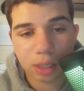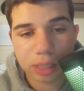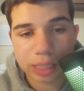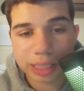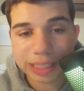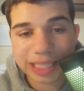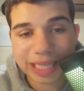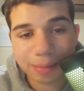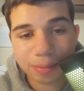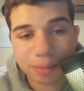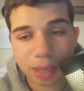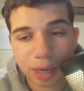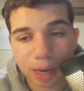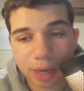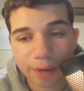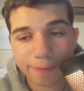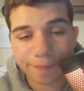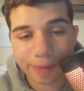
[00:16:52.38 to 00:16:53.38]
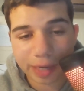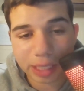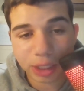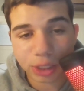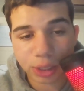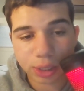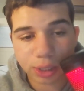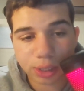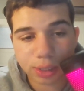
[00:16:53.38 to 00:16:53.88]
This team's on a
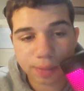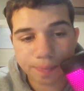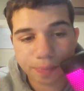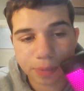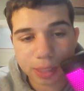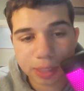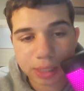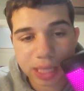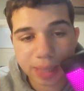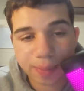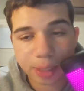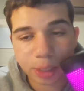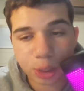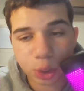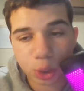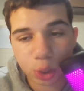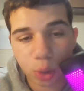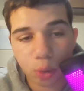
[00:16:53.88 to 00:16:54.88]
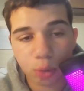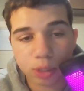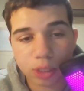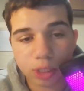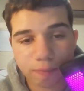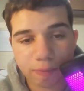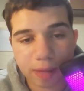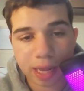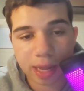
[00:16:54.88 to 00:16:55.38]
vengeance. This team has loads
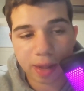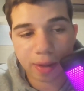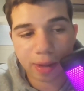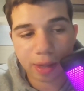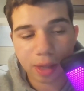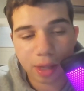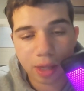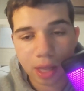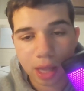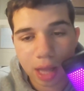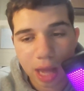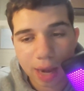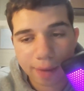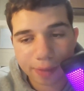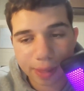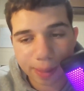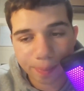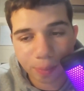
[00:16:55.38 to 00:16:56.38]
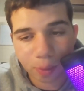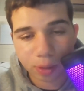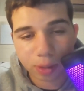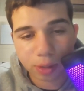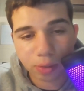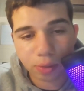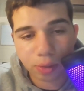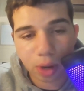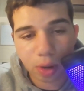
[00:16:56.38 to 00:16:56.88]
of talent. And if they put
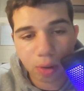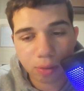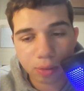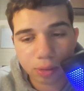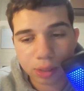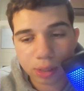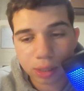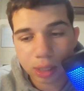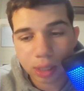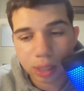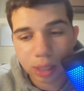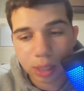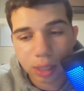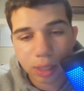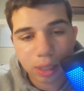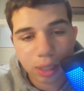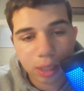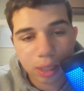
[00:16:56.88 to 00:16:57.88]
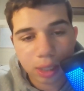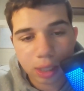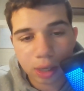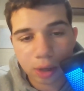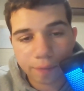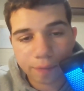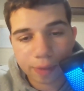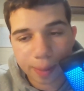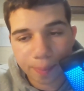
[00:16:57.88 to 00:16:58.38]
their
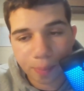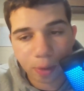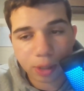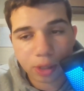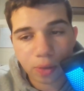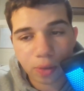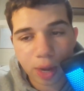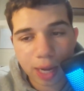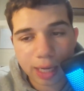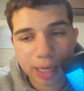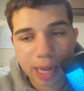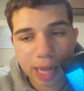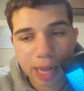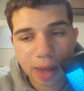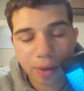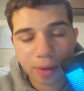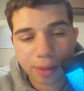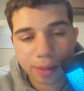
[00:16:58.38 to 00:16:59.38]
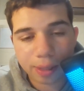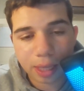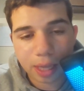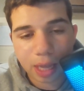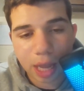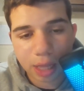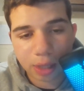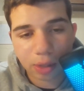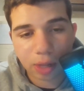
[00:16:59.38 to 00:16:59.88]
if they put their head down
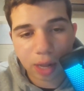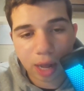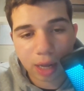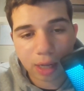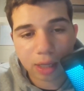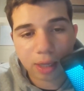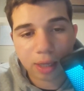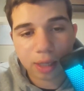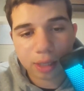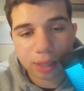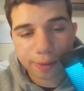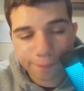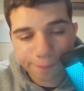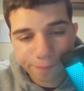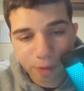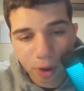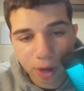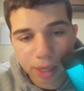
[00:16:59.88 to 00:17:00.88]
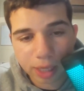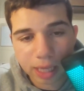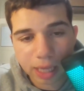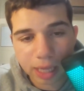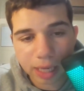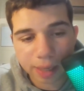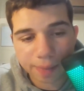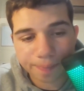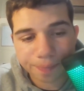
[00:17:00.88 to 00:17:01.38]
and lock the fuck
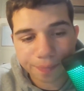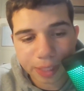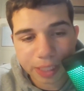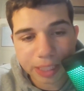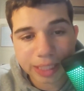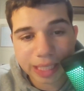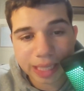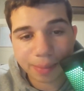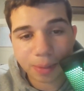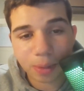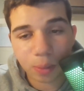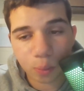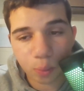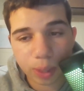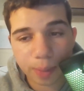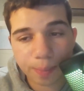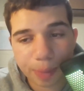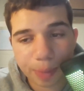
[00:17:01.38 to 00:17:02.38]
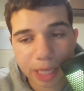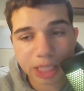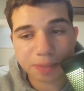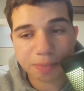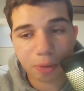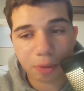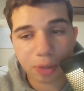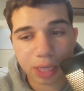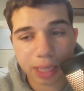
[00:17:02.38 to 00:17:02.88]
in, this team can win
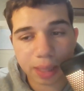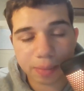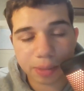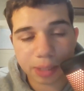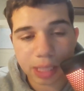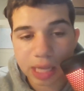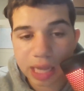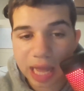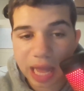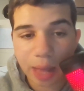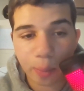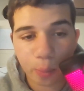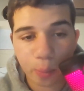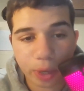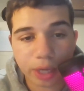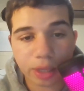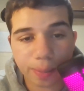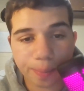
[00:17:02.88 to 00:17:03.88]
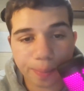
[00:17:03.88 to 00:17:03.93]
baseball games and win in the